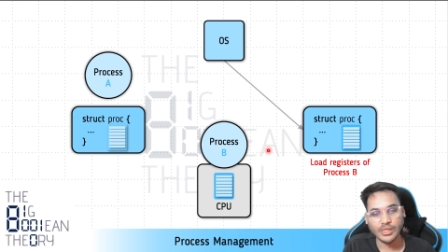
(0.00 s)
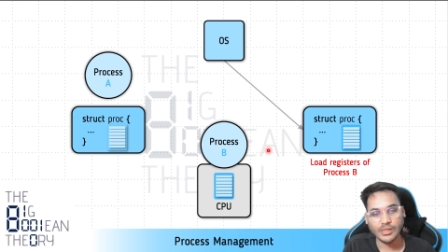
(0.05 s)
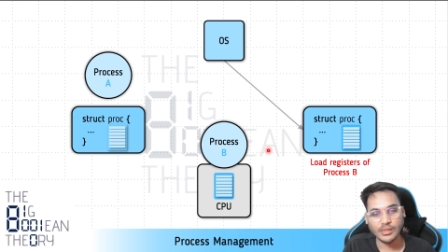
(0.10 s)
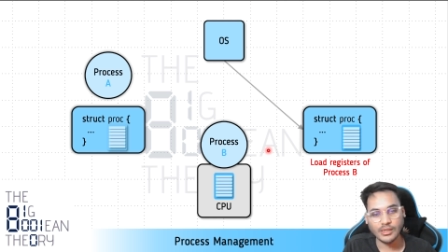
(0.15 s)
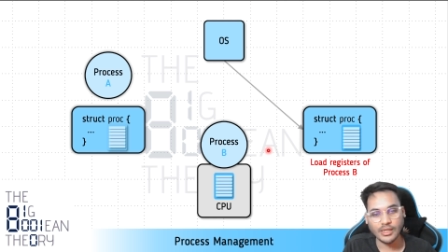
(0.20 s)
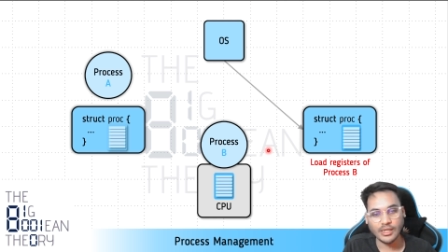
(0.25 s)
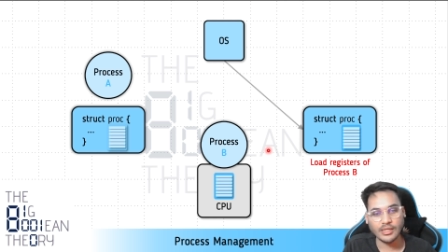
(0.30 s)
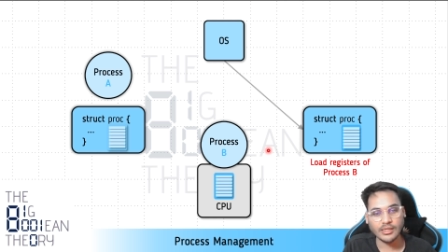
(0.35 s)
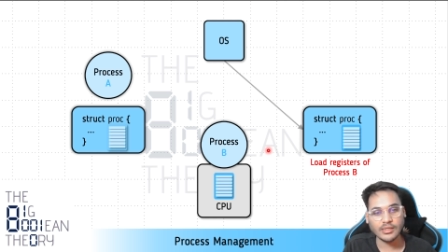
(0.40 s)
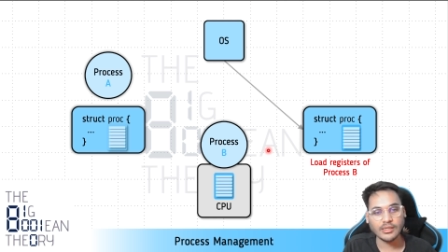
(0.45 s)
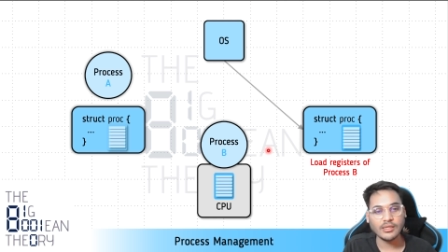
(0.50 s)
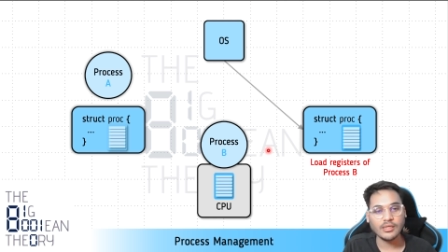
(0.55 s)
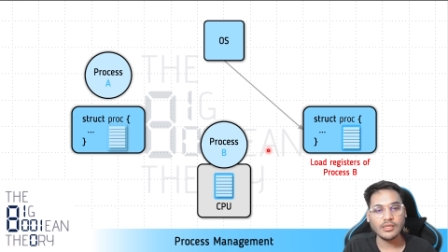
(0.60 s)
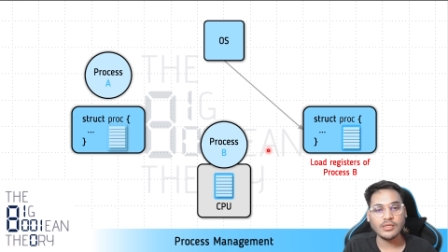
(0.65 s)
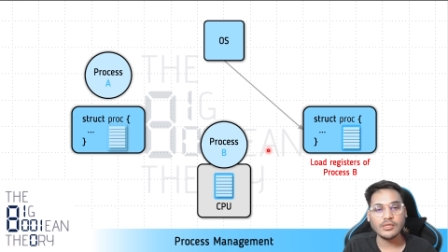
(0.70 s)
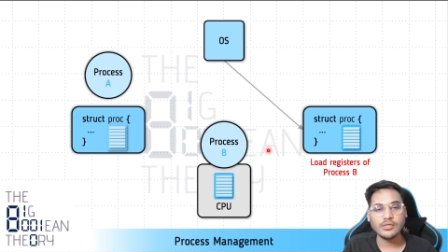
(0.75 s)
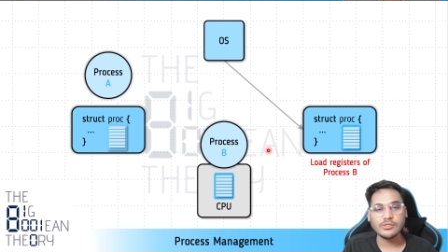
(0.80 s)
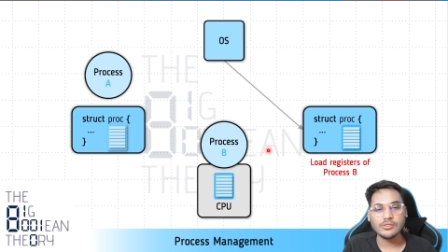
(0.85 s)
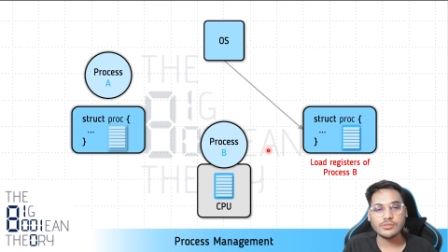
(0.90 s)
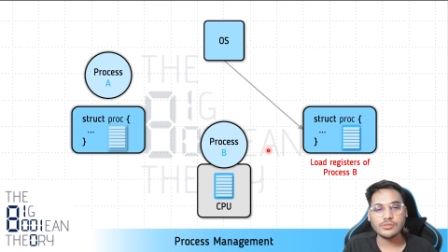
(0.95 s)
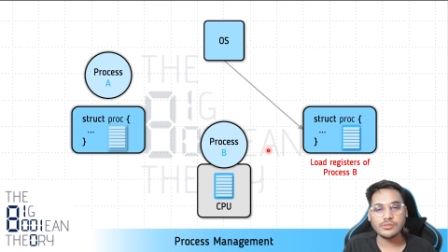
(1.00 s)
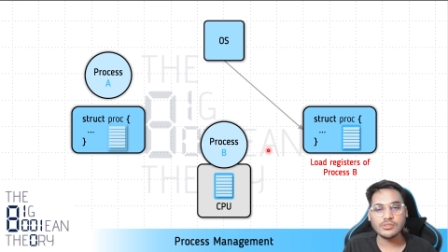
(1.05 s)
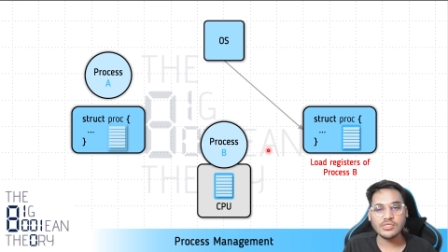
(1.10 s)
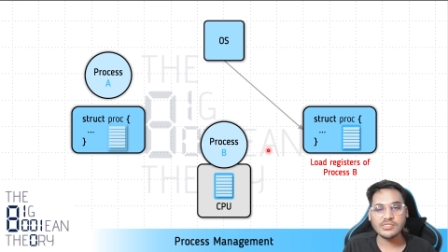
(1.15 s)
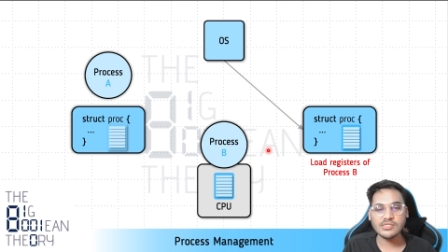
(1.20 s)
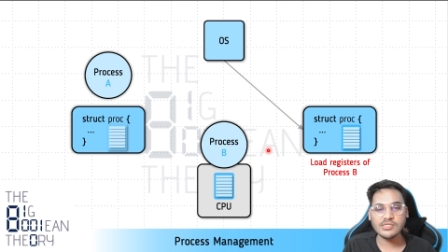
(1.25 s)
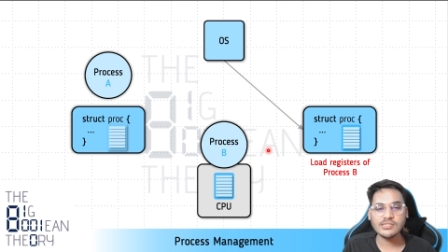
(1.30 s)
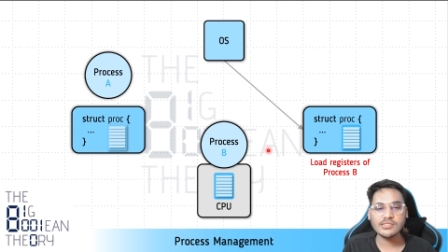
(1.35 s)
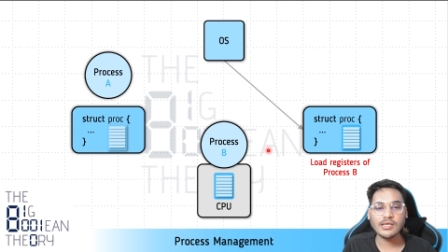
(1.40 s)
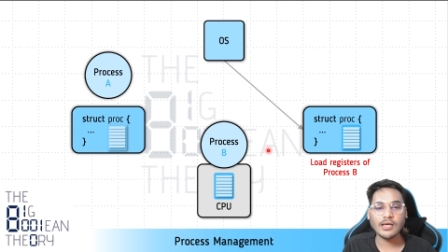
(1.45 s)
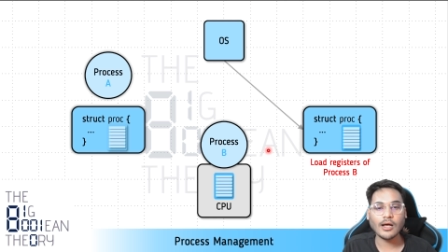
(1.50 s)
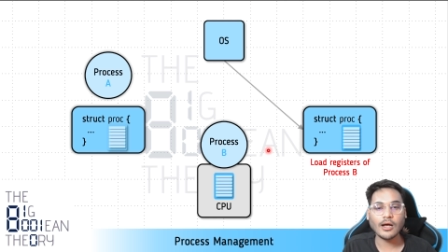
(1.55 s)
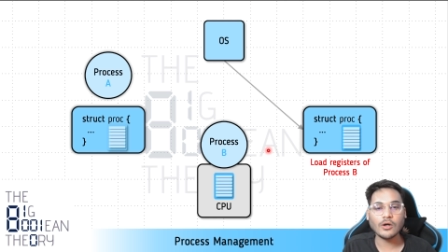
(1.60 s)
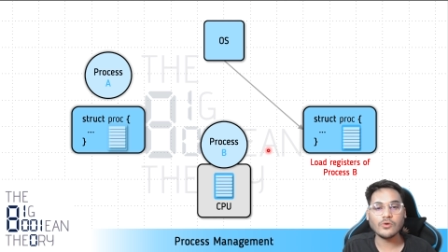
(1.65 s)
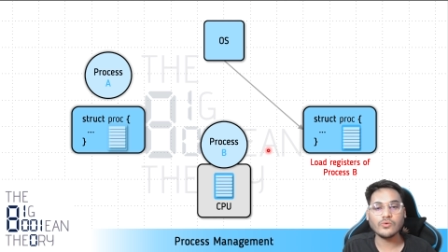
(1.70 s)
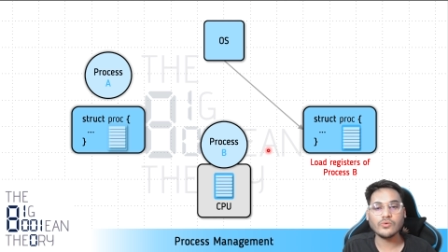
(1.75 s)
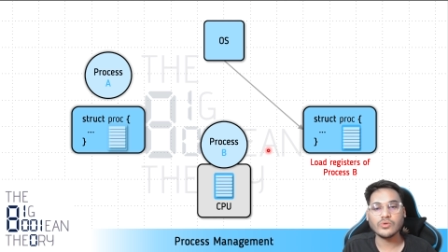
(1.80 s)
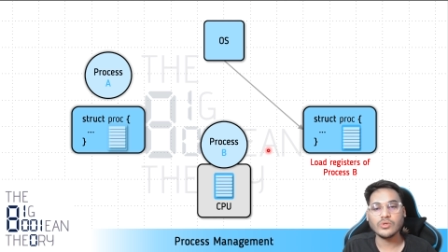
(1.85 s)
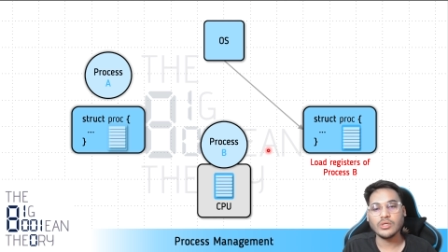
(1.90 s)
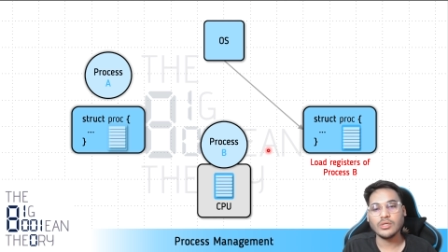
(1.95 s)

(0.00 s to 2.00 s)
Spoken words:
right? So this is how